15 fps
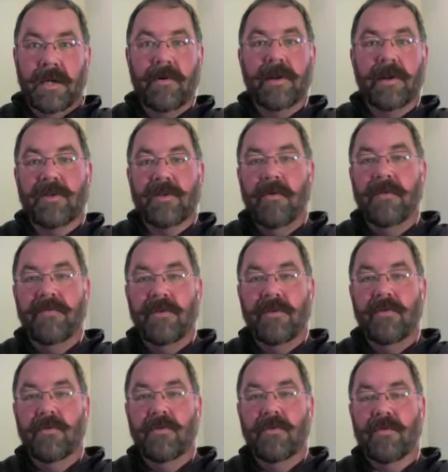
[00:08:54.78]
here at
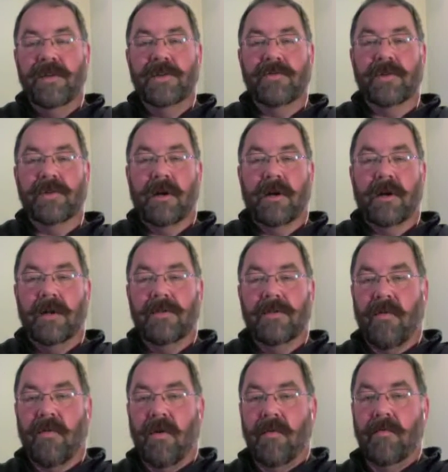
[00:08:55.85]
Exploded View, we're featuring
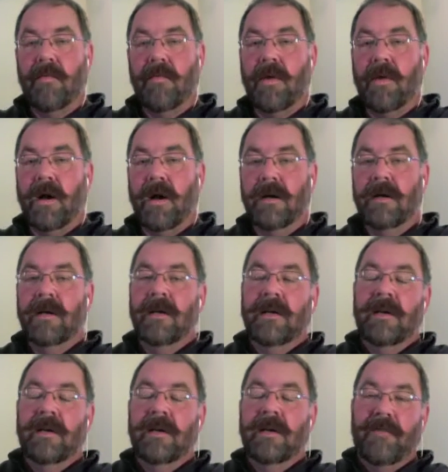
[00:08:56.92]
cuts from
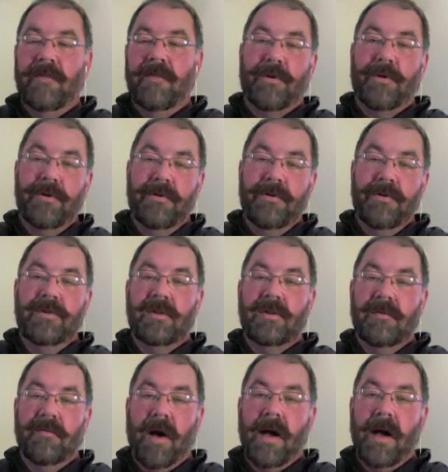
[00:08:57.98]
film
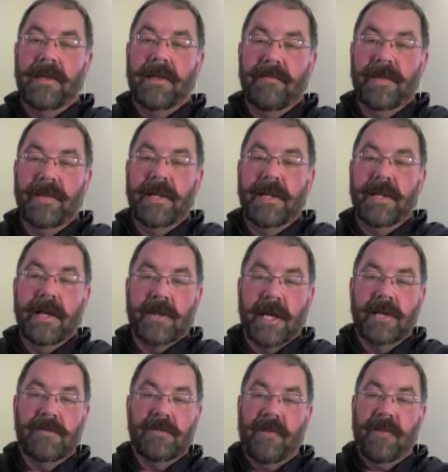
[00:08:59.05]
produced by the Media
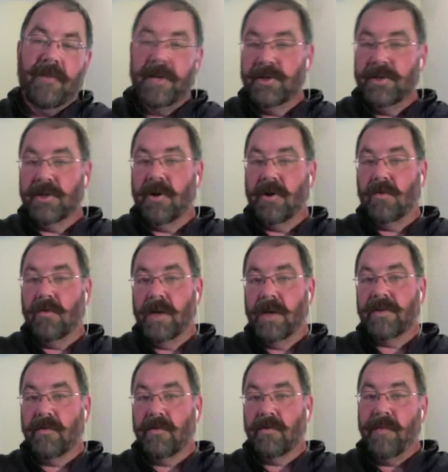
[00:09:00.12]
Education Foundation
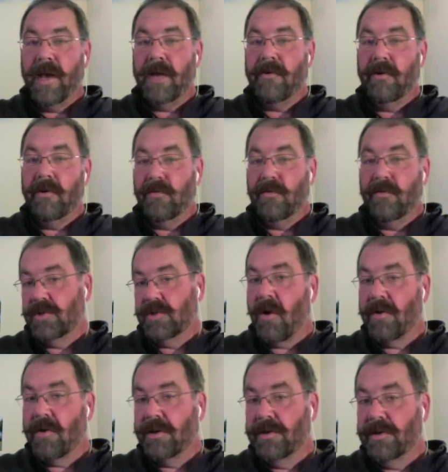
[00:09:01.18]
called Wrestling with Manhood,
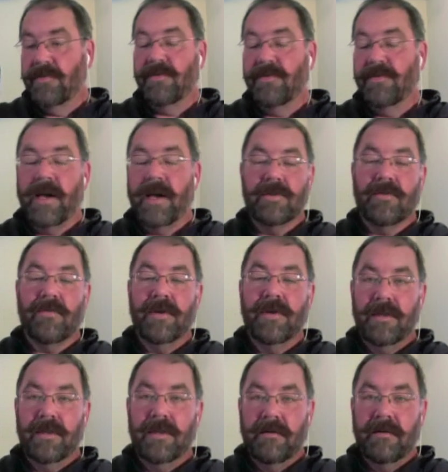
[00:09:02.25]
which started in
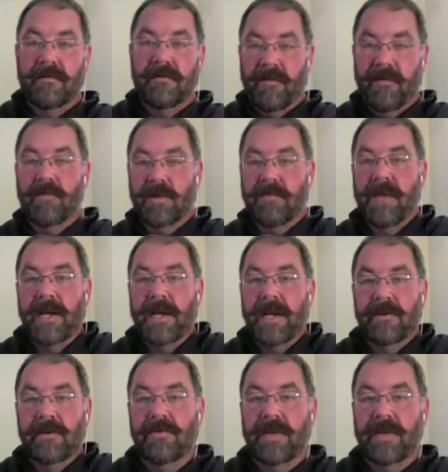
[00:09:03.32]
2003. The film was made